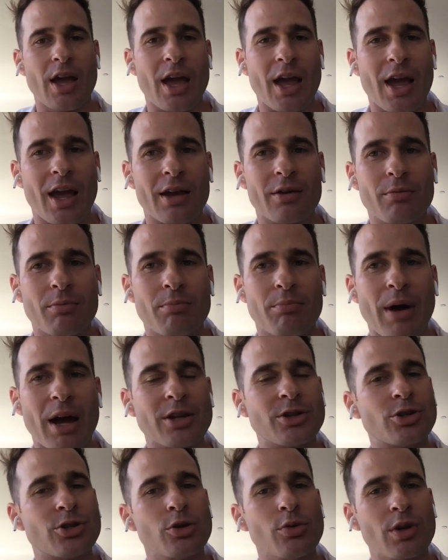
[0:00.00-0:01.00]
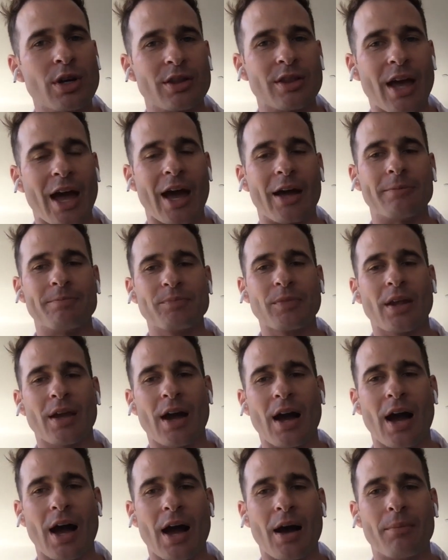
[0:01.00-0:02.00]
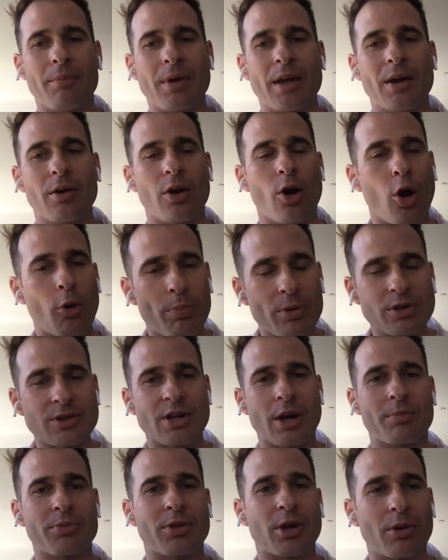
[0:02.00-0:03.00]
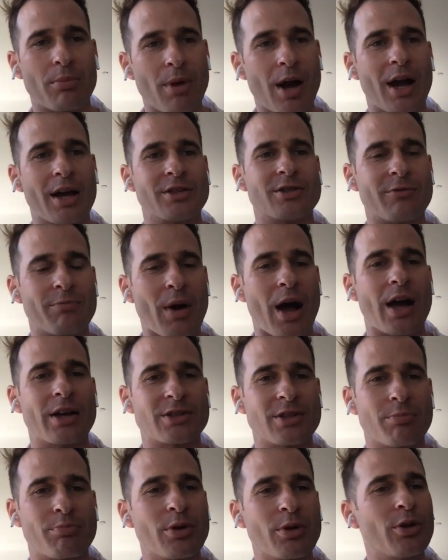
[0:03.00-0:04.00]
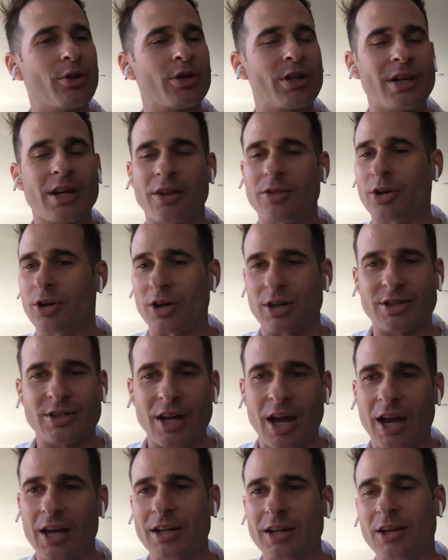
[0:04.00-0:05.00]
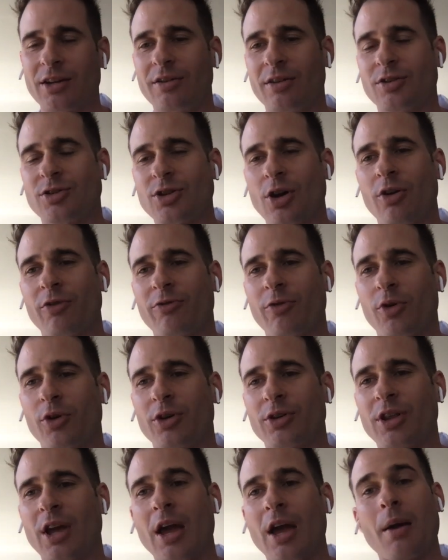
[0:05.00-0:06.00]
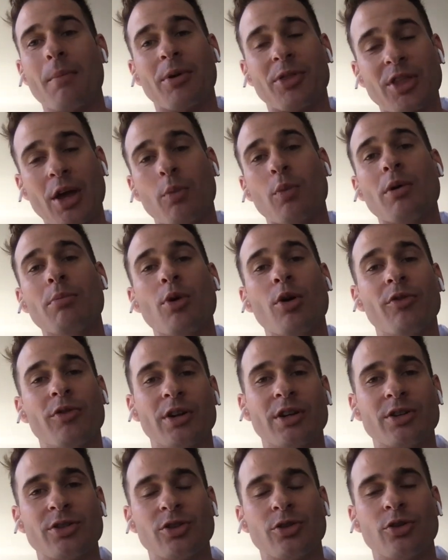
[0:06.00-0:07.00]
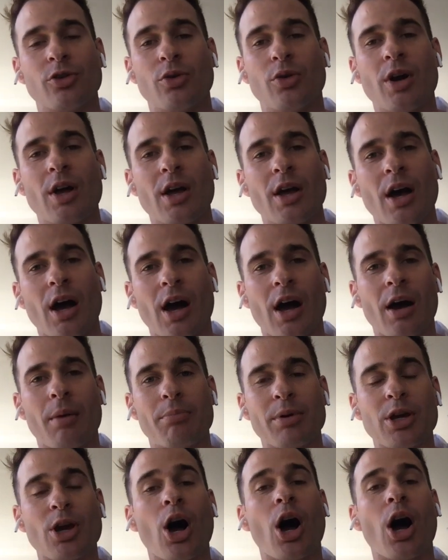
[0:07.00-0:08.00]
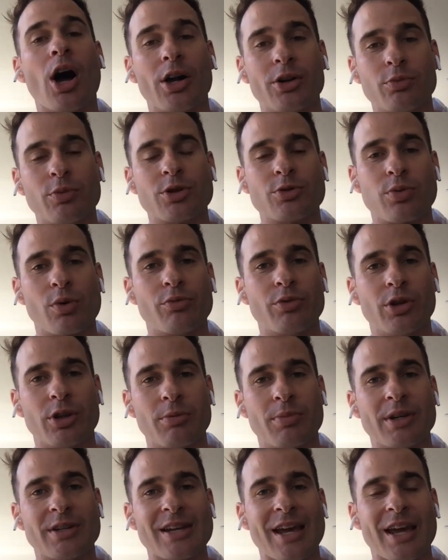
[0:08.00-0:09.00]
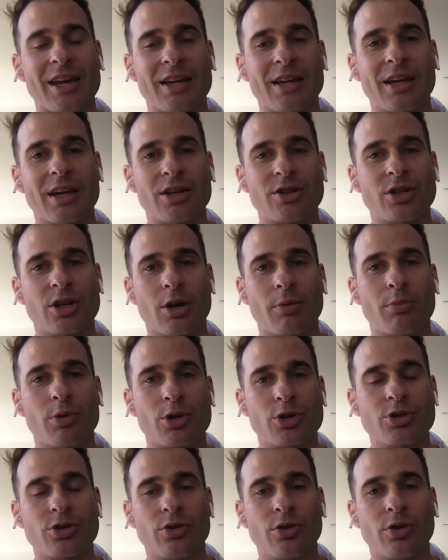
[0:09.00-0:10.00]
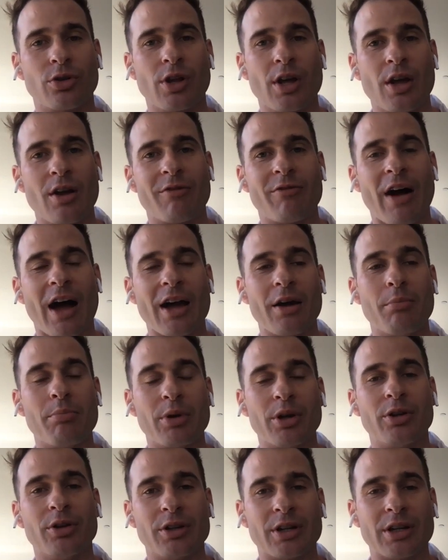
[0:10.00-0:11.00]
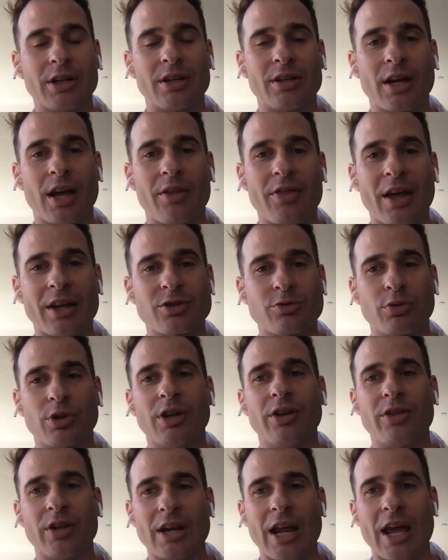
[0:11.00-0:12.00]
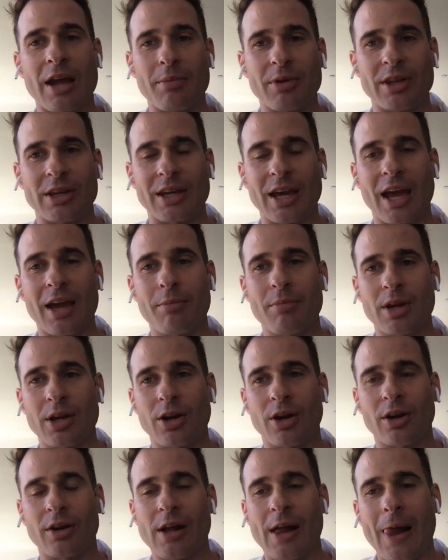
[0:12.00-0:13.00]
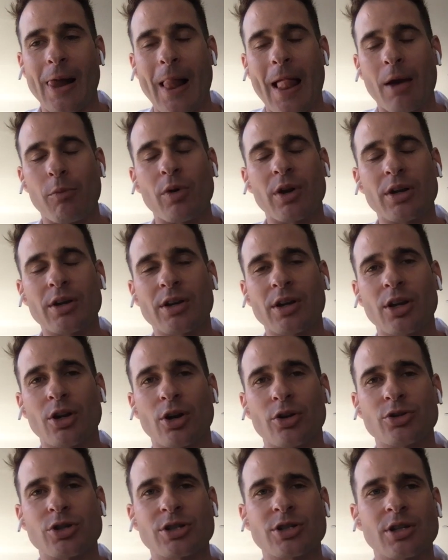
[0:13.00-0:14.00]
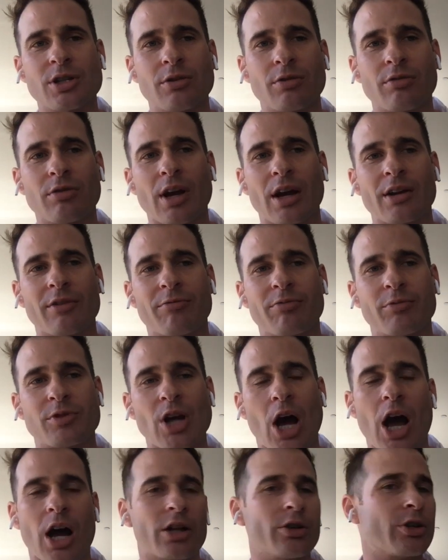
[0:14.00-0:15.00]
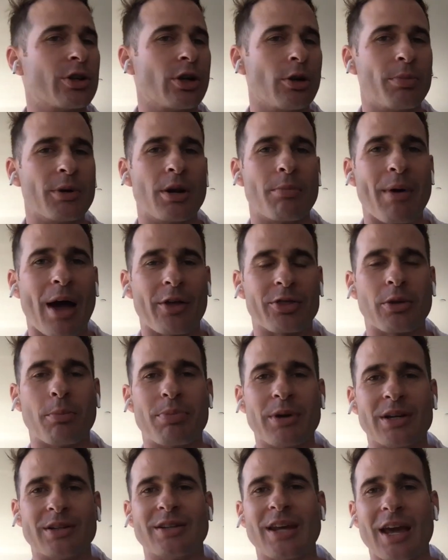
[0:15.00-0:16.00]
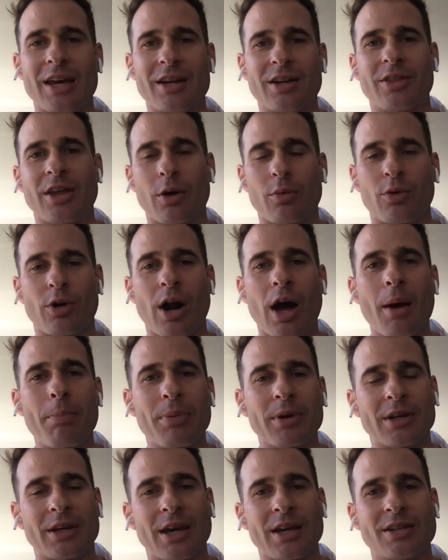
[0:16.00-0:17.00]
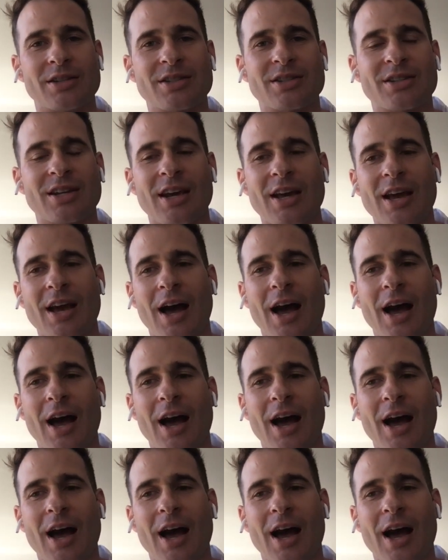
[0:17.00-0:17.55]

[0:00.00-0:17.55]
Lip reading: And by doing that, it opens up their minds of possibility and they're excited and so forth. But then we move into beyond, which will really be taking it into commercial viability. And that's really the name of the game here. And when, just to kind of talk a little bit about the big data that we're up against,